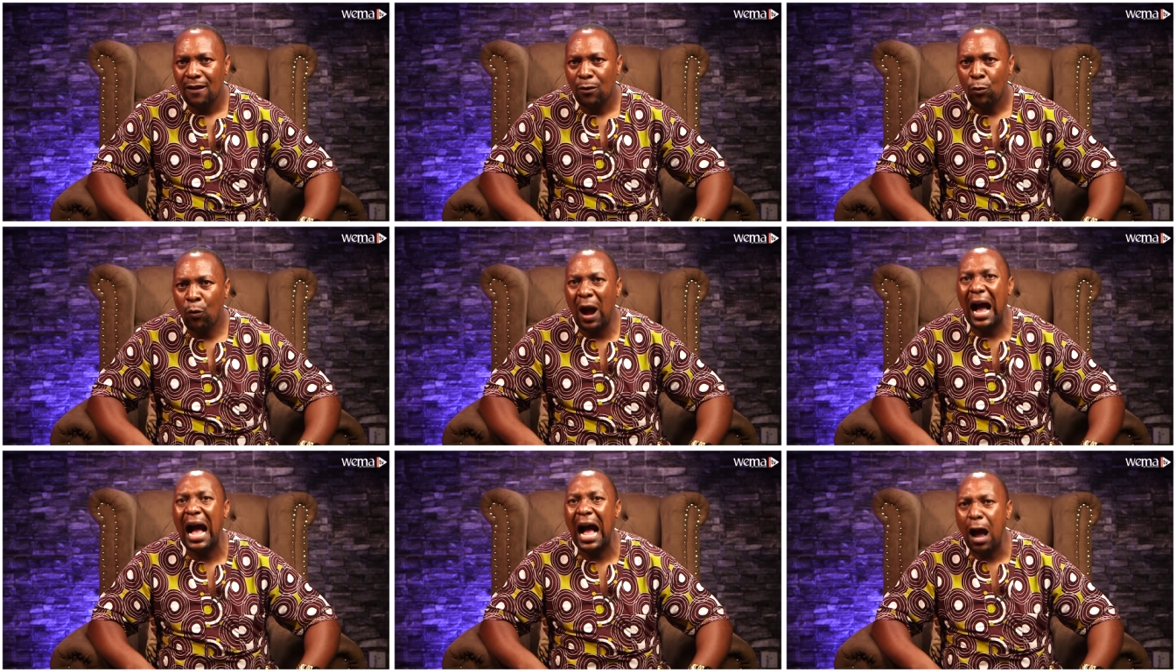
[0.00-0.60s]

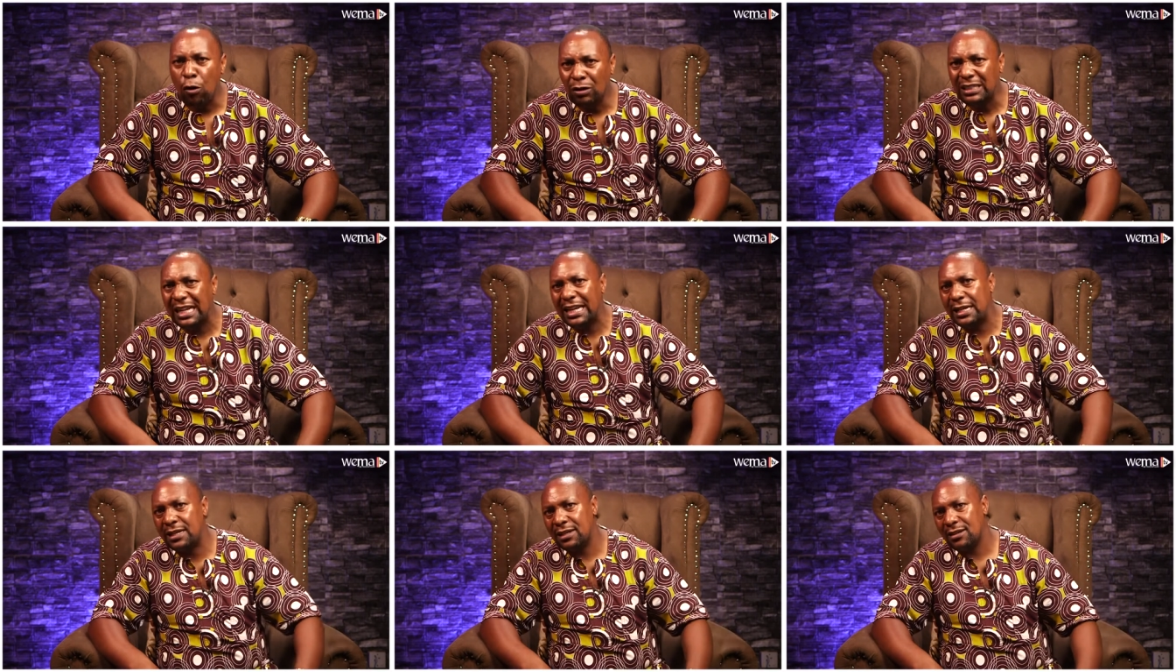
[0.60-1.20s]
were
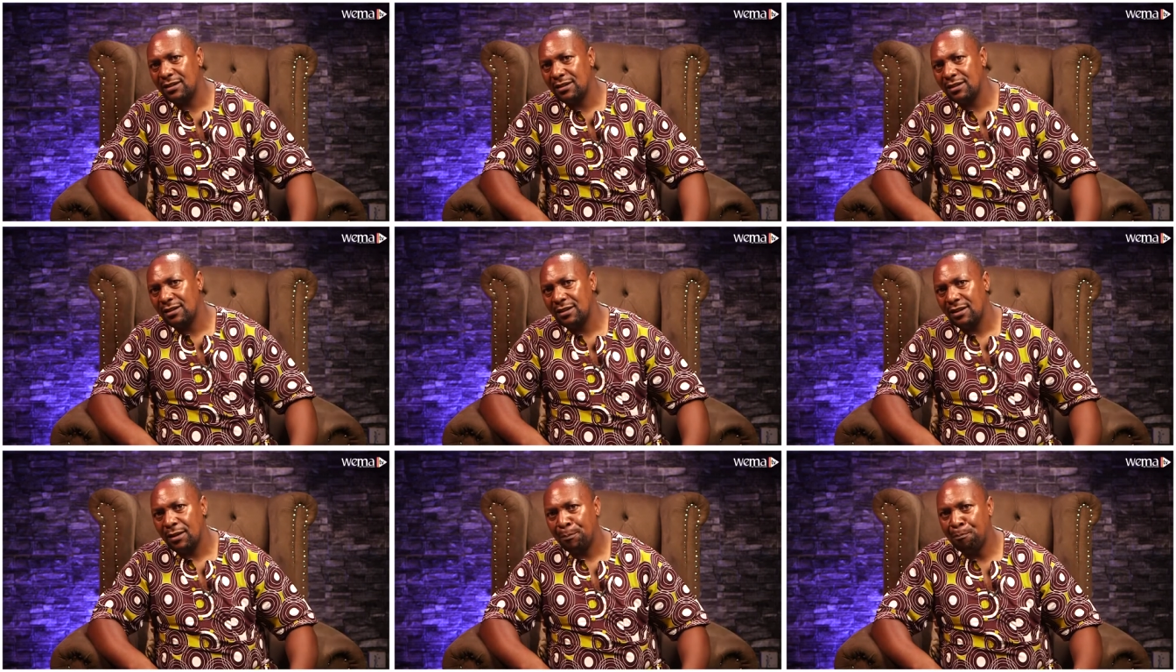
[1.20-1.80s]
haunted
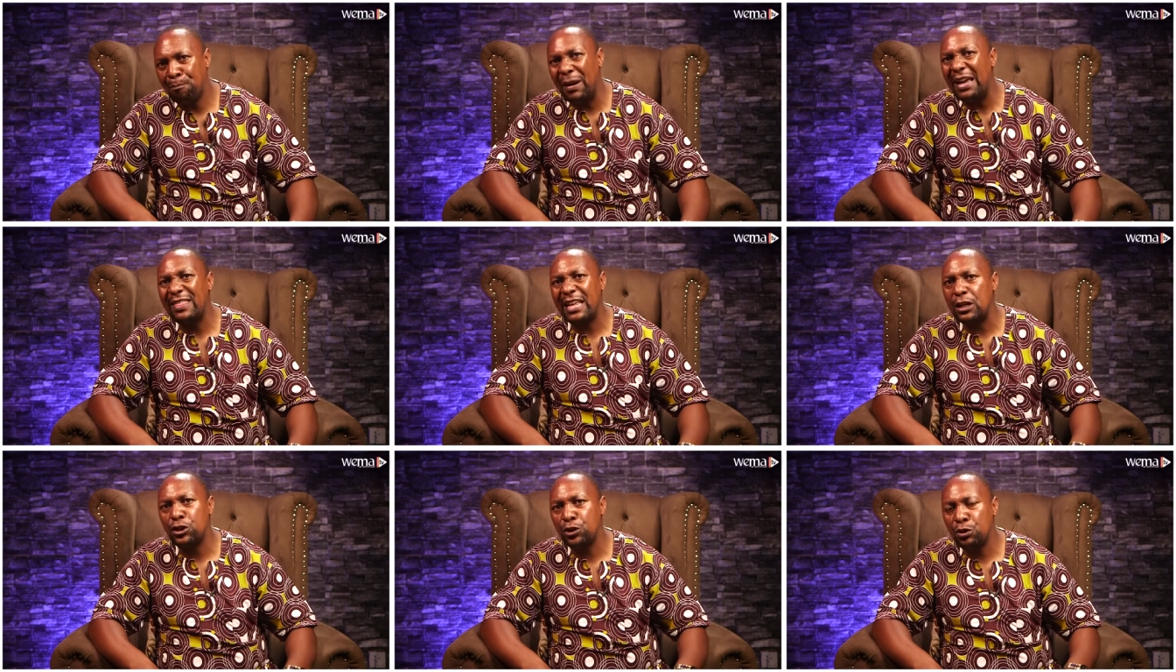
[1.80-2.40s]
by
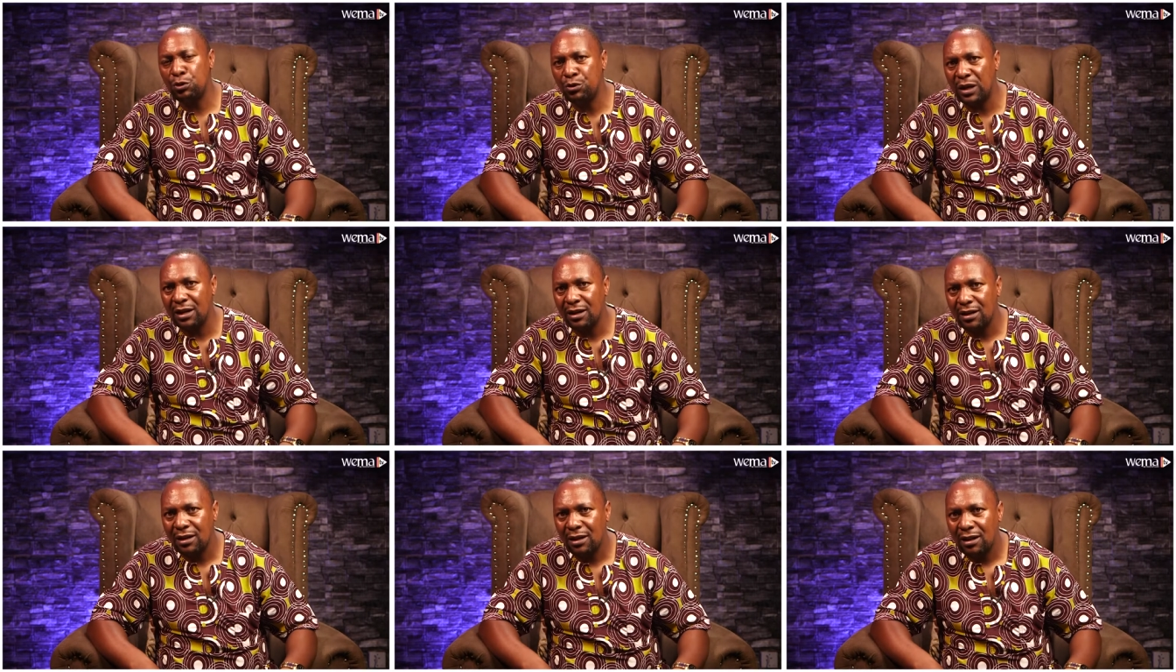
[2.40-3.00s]
their children
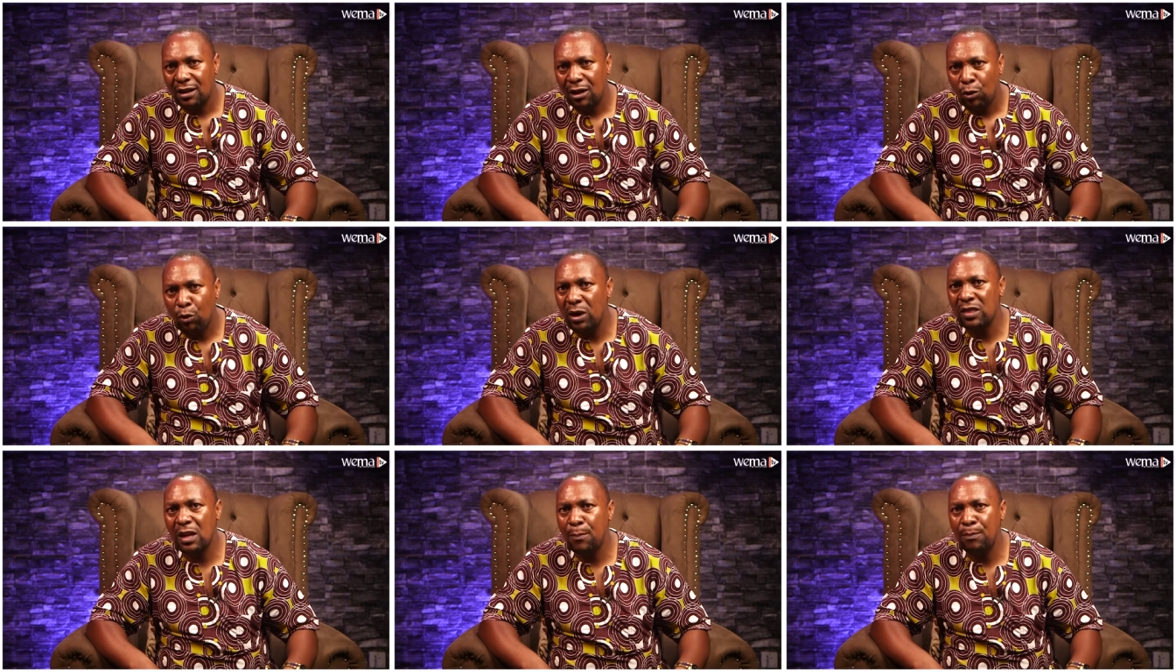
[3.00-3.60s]

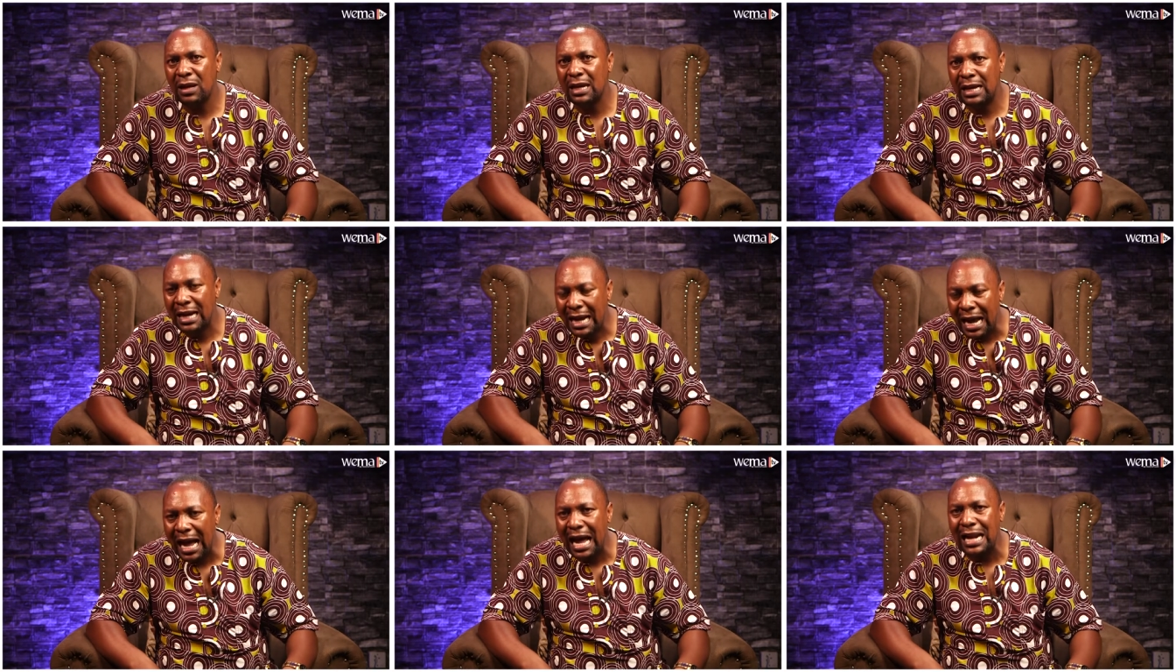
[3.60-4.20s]
when they
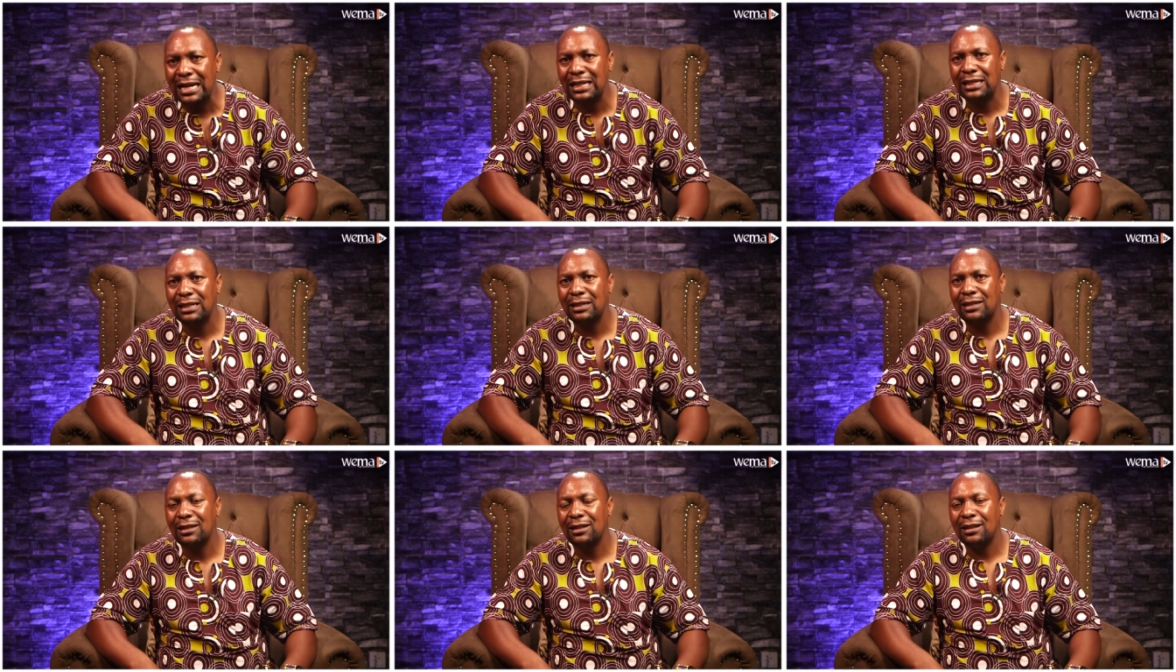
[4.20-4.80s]
began
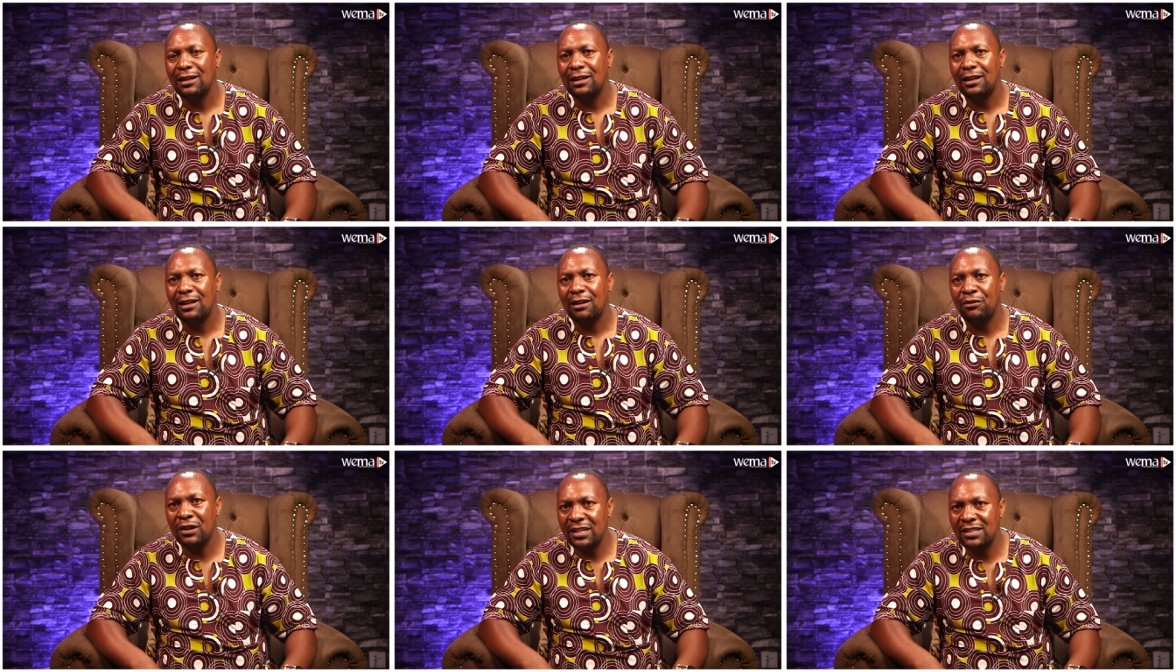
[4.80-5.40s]

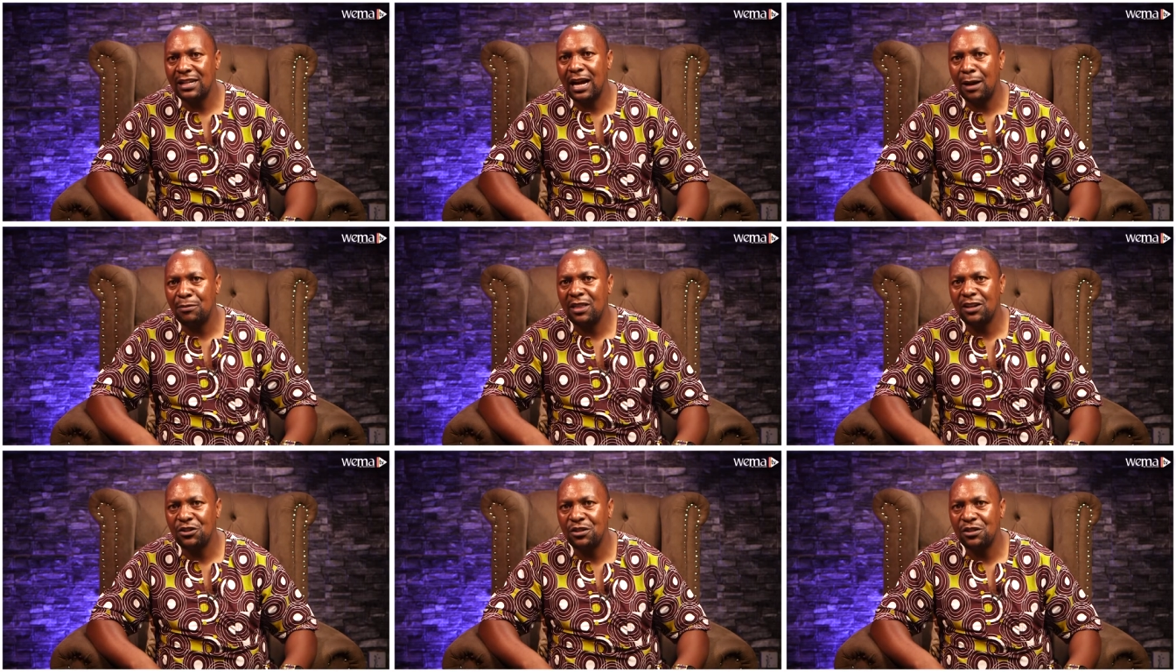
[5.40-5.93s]
raising up their